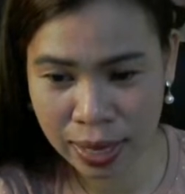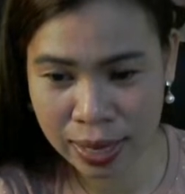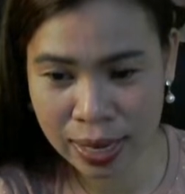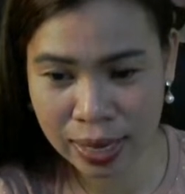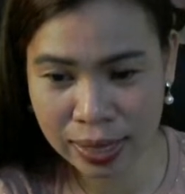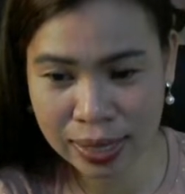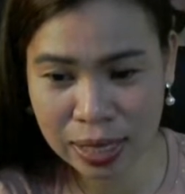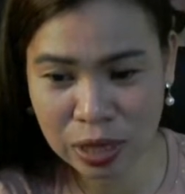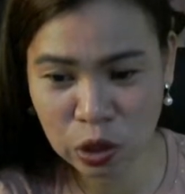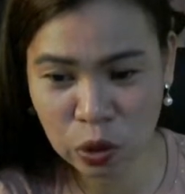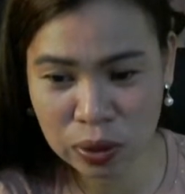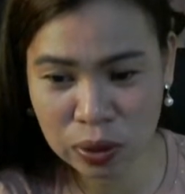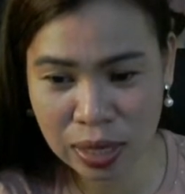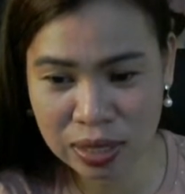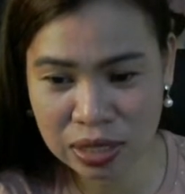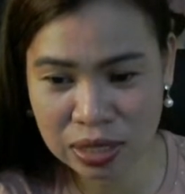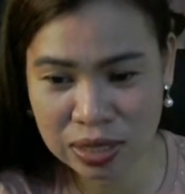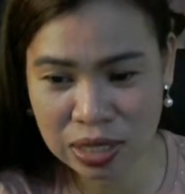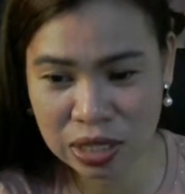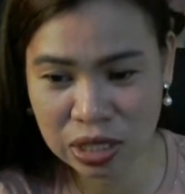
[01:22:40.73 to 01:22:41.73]
And again, to
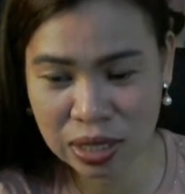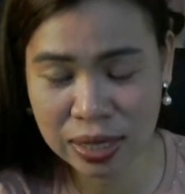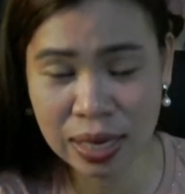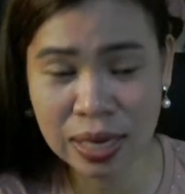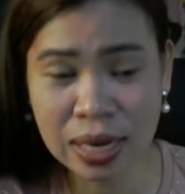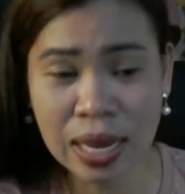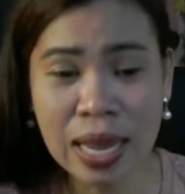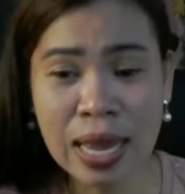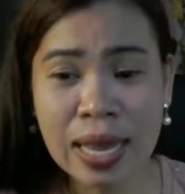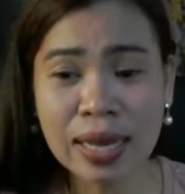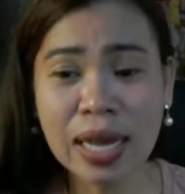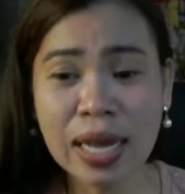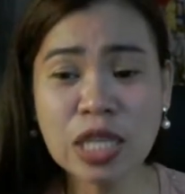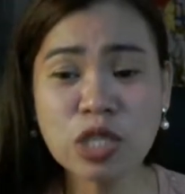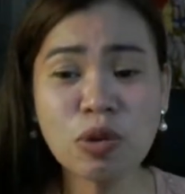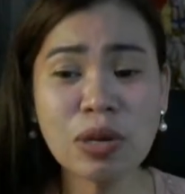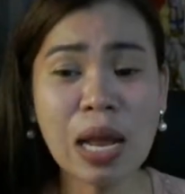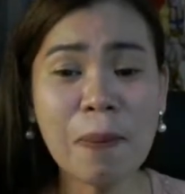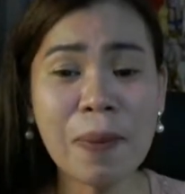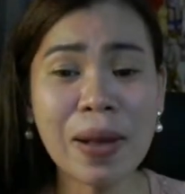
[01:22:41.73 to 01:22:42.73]
clarify this again, guys,
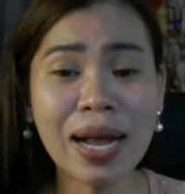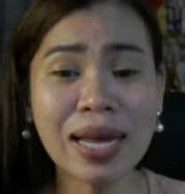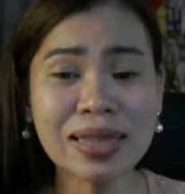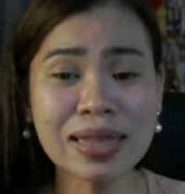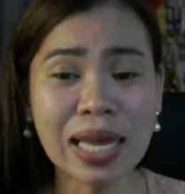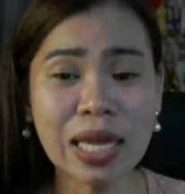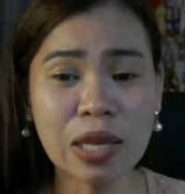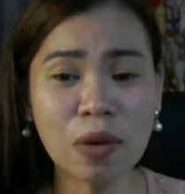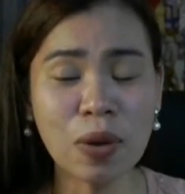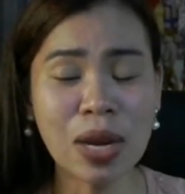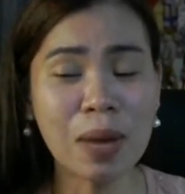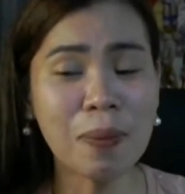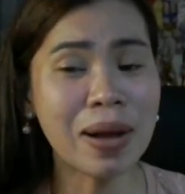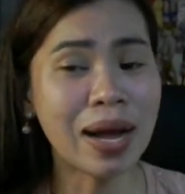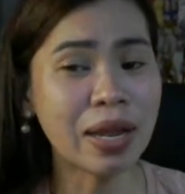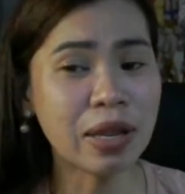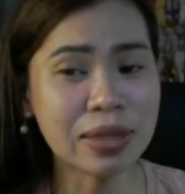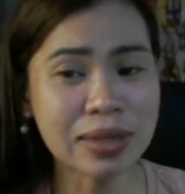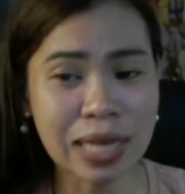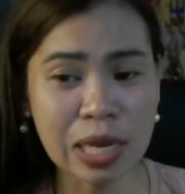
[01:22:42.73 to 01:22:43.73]
wala ba
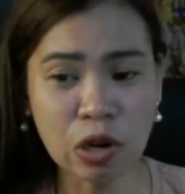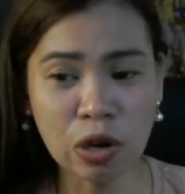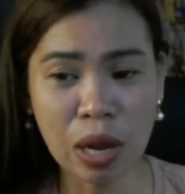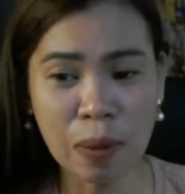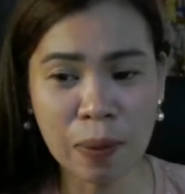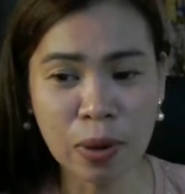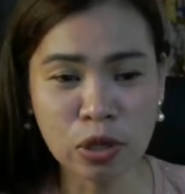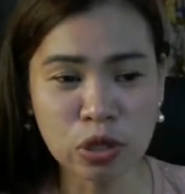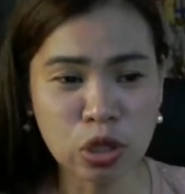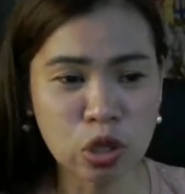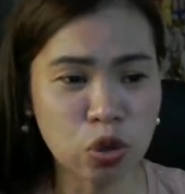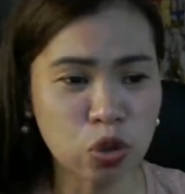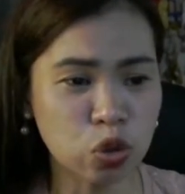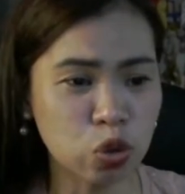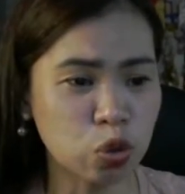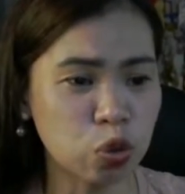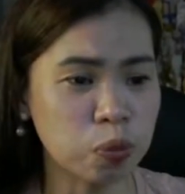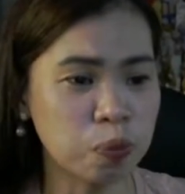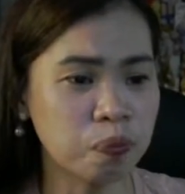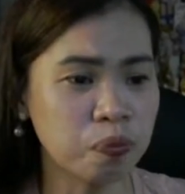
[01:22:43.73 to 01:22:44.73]
kayong tanong about
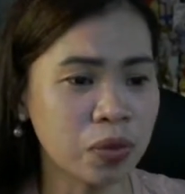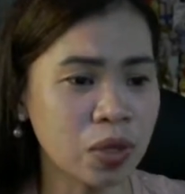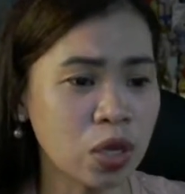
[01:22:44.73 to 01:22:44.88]
YouTube?